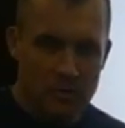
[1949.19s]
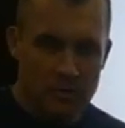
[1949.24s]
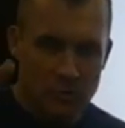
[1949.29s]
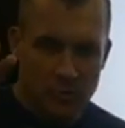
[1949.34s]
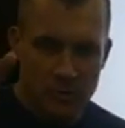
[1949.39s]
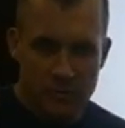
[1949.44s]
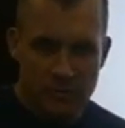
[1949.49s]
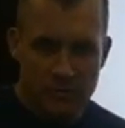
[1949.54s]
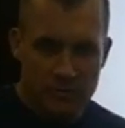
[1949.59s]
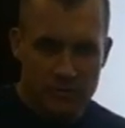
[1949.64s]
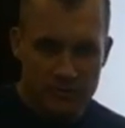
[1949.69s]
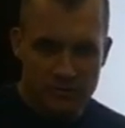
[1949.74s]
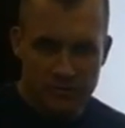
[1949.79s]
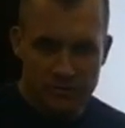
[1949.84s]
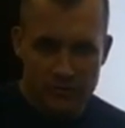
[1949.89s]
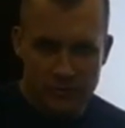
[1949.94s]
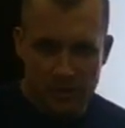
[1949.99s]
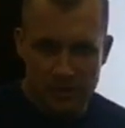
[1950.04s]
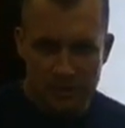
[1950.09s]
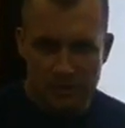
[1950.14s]
Twitter is your
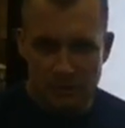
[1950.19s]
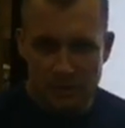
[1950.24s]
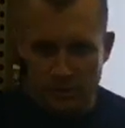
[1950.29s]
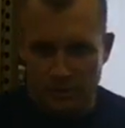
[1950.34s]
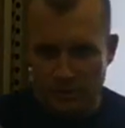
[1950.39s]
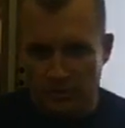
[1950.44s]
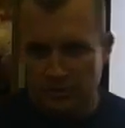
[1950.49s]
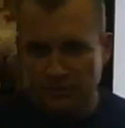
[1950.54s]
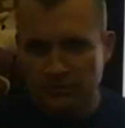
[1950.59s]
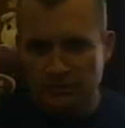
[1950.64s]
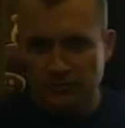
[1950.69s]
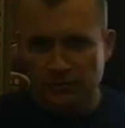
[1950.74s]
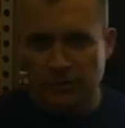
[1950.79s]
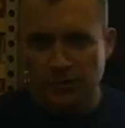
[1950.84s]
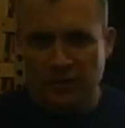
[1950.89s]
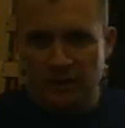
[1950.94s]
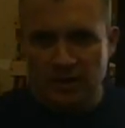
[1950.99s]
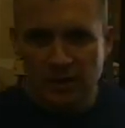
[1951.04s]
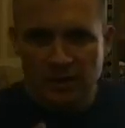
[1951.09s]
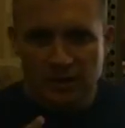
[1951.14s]
friend. Twitter is your
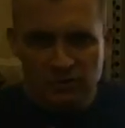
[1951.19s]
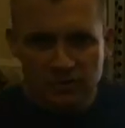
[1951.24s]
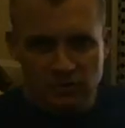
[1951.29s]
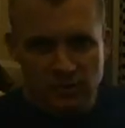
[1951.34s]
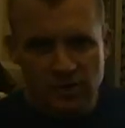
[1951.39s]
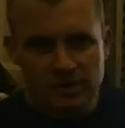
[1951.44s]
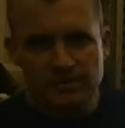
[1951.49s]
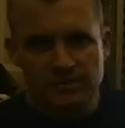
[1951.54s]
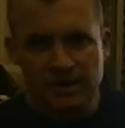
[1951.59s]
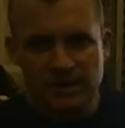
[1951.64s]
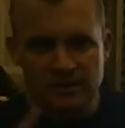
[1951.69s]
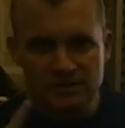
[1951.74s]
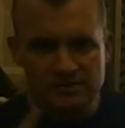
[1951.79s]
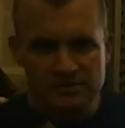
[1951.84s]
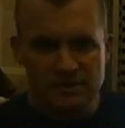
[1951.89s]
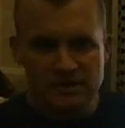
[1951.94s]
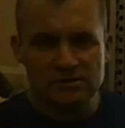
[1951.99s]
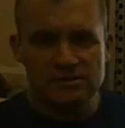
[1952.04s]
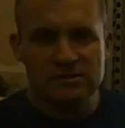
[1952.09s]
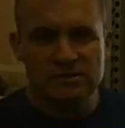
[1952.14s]
friend. Direct mail,
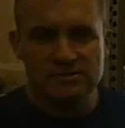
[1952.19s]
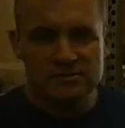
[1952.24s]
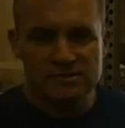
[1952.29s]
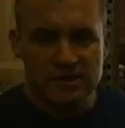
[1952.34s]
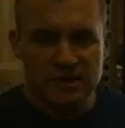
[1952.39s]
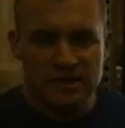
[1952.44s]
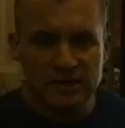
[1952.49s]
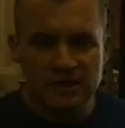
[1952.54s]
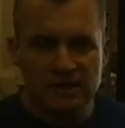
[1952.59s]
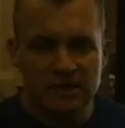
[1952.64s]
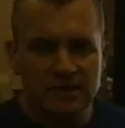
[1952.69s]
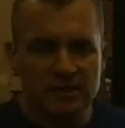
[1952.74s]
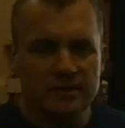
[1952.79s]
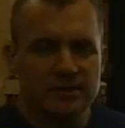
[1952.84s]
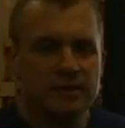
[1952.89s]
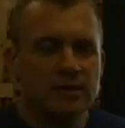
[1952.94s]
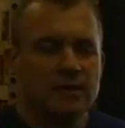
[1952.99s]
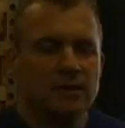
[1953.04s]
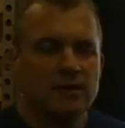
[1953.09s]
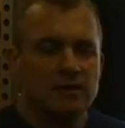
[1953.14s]
sales team's got to hit it.
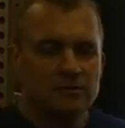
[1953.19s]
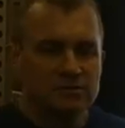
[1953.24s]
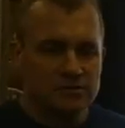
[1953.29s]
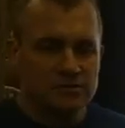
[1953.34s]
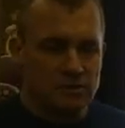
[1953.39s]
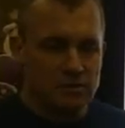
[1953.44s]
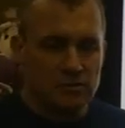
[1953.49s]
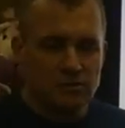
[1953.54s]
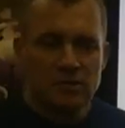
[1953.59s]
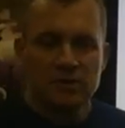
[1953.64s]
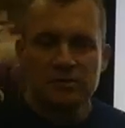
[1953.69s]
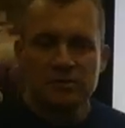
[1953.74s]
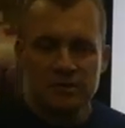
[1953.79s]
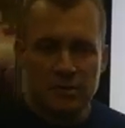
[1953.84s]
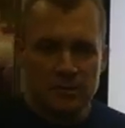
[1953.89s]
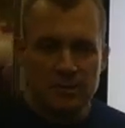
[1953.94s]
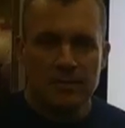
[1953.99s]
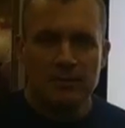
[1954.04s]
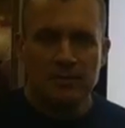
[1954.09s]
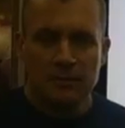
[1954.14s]
So
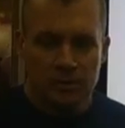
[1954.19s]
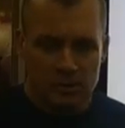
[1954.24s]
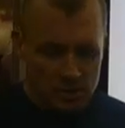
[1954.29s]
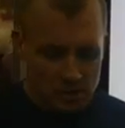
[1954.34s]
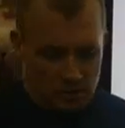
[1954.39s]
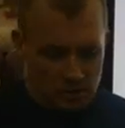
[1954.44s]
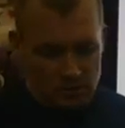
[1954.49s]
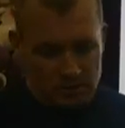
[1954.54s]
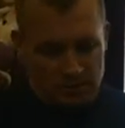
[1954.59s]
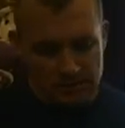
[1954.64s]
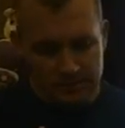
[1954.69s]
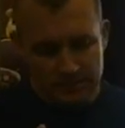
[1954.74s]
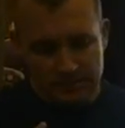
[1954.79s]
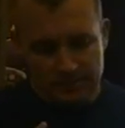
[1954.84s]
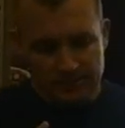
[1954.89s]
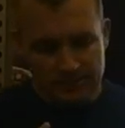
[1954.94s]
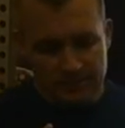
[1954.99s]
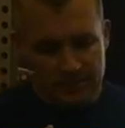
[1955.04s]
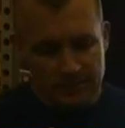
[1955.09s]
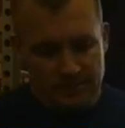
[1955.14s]
tell people you're going.
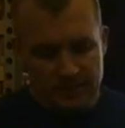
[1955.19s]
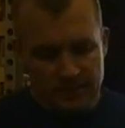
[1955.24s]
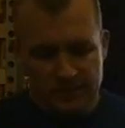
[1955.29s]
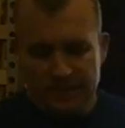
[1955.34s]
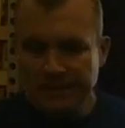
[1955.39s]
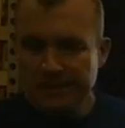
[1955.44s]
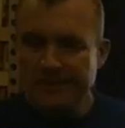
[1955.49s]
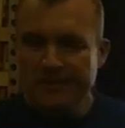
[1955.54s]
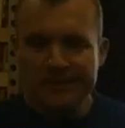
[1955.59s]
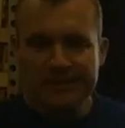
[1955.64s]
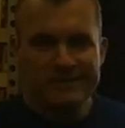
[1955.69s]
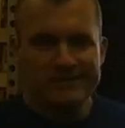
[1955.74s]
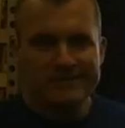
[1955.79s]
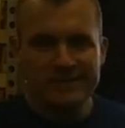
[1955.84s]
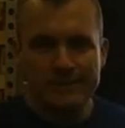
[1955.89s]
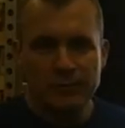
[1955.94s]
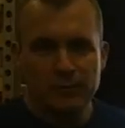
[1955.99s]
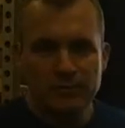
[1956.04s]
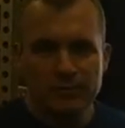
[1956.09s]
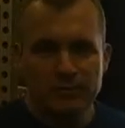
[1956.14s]

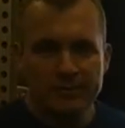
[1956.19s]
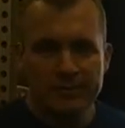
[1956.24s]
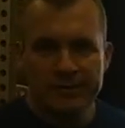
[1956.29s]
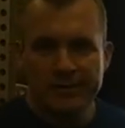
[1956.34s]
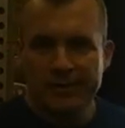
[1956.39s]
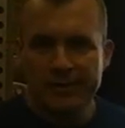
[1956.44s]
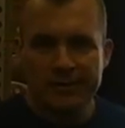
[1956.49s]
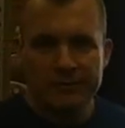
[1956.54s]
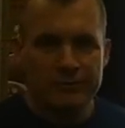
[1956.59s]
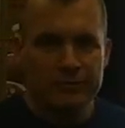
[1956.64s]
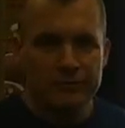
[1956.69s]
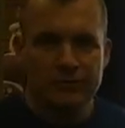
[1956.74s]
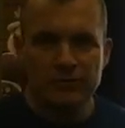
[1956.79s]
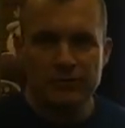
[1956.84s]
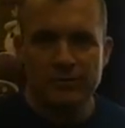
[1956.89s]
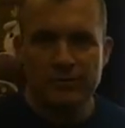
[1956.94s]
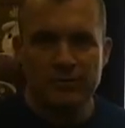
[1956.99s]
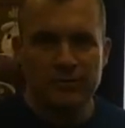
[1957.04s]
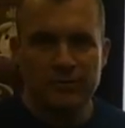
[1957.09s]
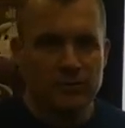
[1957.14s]
Exhibit with a plan. Who's going
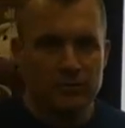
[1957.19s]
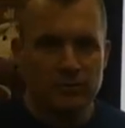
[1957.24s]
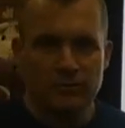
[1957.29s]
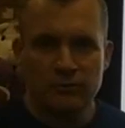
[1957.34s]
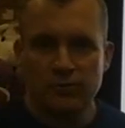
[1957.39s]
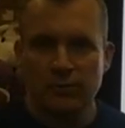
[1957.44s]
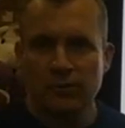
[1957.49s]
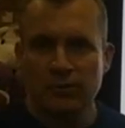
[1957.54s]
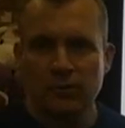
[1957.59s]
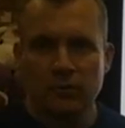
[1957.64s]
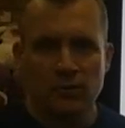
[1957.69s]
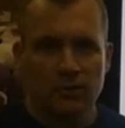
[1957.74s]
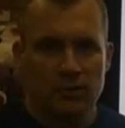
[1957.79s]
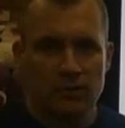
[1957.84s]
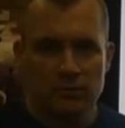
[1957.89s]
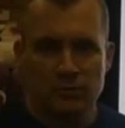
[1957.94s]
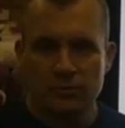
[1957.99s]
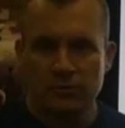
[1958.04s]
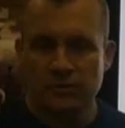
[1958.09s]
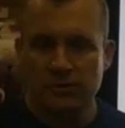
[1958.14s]
to be there? Who's bringing what?
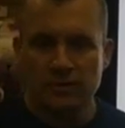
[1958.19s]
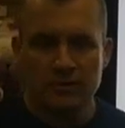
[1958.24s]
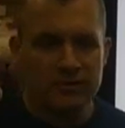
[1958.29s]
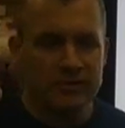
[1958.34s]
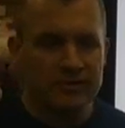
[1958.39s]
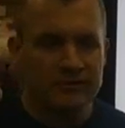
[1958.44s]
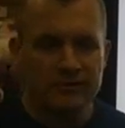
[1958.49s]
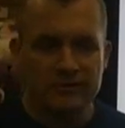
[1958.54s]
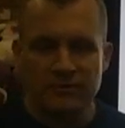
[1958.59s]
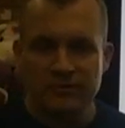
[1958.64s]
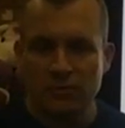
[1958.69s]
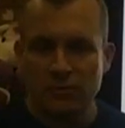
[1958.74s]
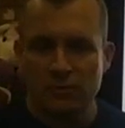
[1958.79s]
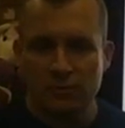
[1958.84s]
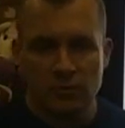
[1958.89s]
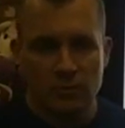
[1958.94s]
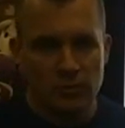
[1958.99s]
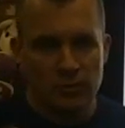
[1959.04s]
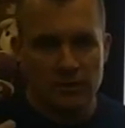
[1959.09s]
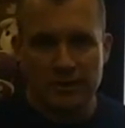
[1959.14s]
That's so
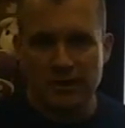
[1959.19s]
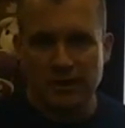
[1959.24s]
important.